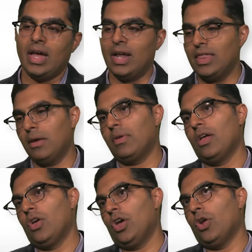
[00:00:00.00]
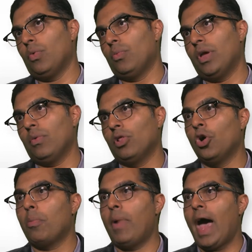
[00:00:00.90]
And I think, you know, when we
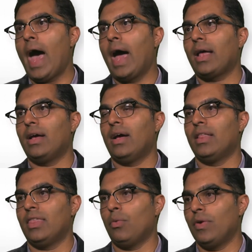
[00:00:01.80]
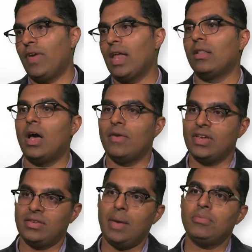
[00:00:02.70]
look back, I think we've gained a lot of
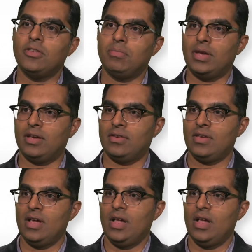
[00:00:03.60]
acceptance because